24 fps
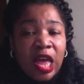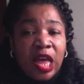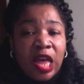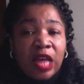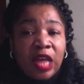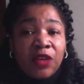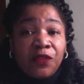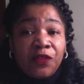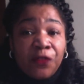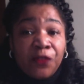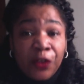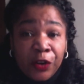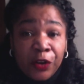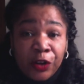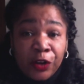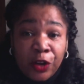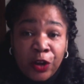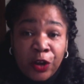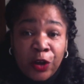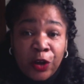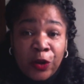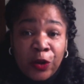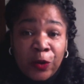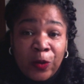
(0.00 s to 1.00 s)

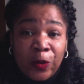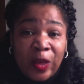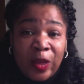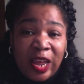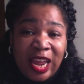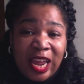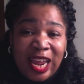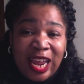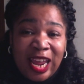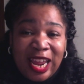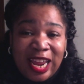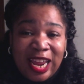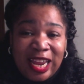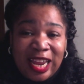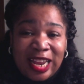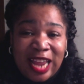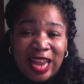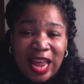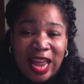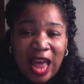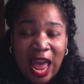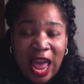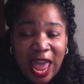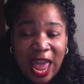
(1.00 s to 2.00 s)
vertigo, and
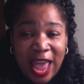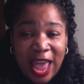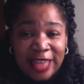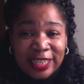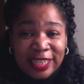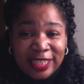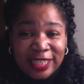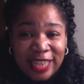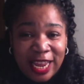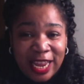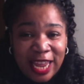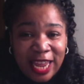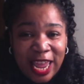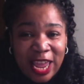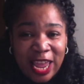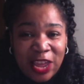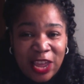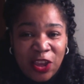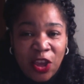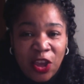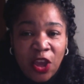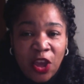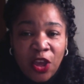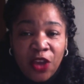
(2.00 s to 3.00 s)
I had to take
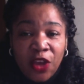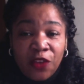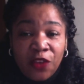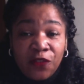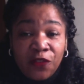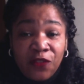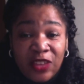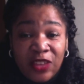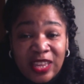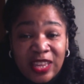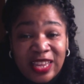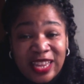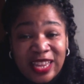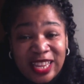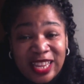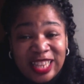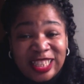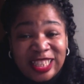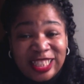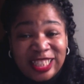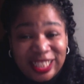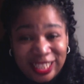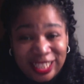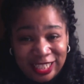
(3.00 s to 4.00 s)
a V
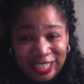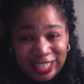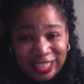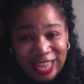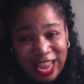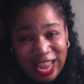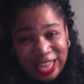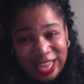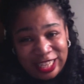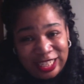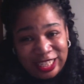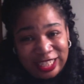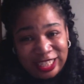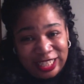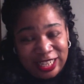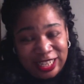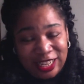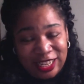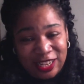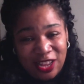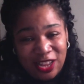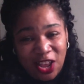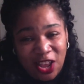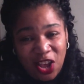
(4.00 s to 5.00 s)
N G test.
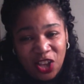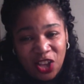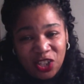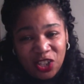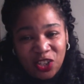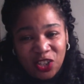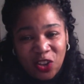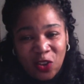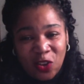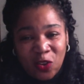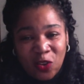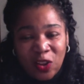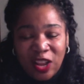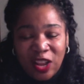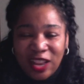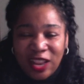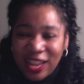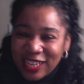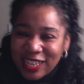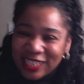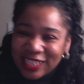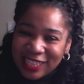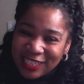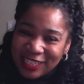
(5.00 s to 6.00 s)
So
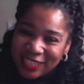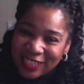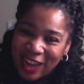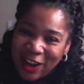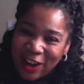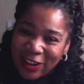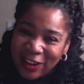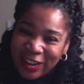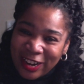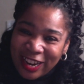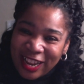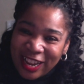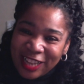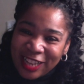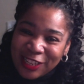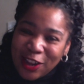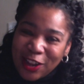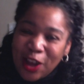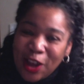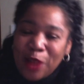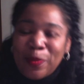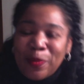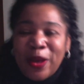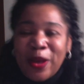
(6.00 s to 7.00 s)
let's get started and
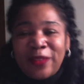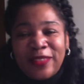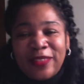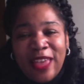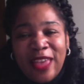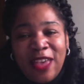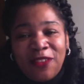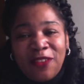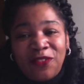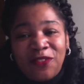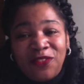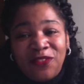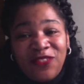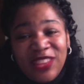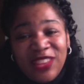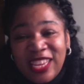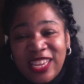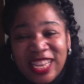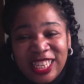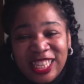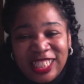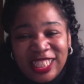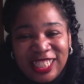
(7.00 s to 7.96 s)
talk about that V N G